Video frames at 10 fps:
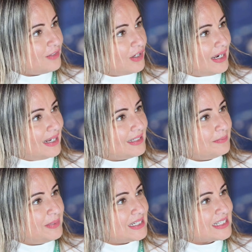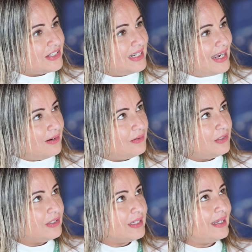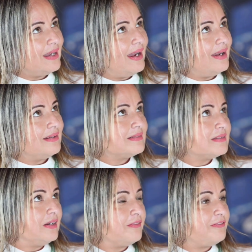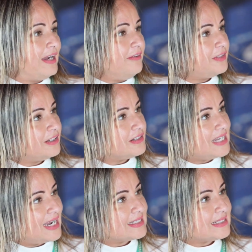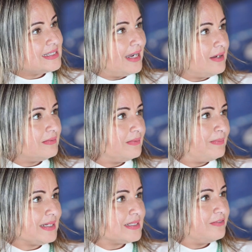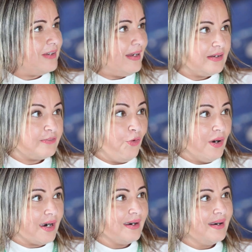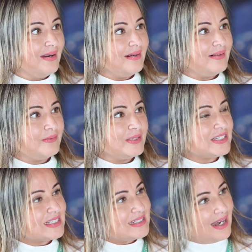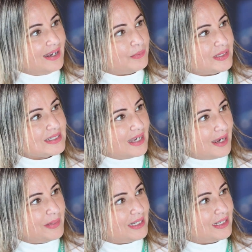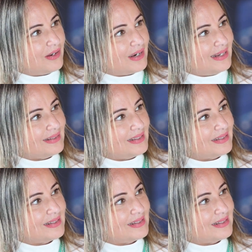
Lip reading: leave Long Island because you're now looking at, 5-figure taxes now back to 4, which is not what's common in Long Island.